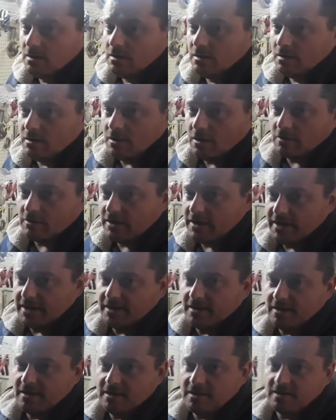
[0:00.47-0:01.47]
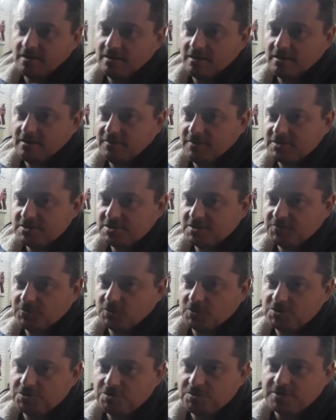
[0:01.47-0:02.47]
All right, this is for a
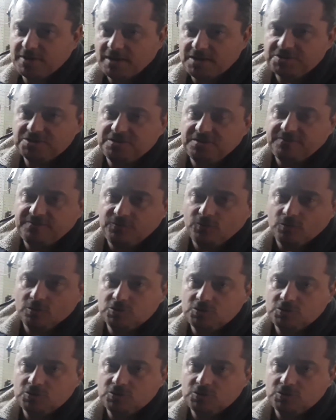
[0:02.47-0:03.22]
2004